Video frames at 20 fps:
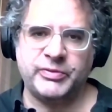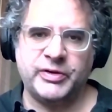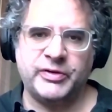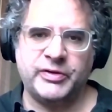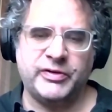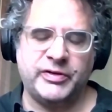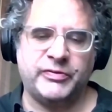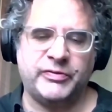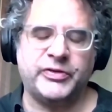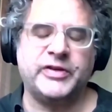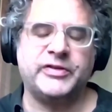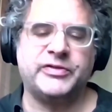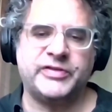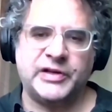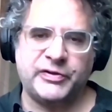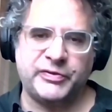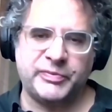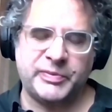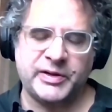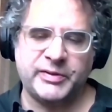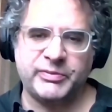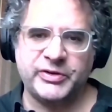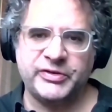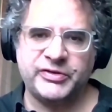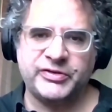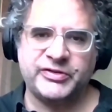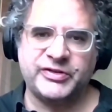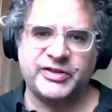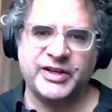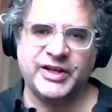when if they
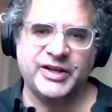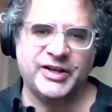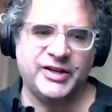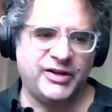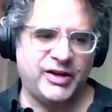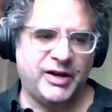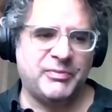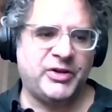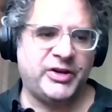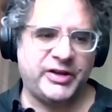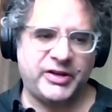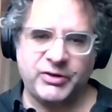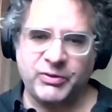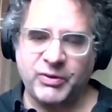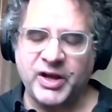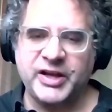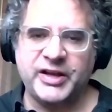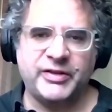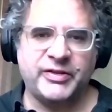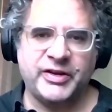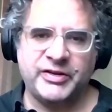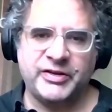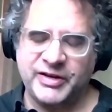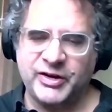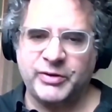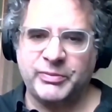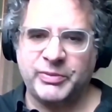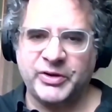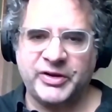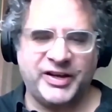self-published, I'm like, great, they're
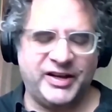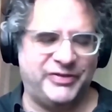terrible yes.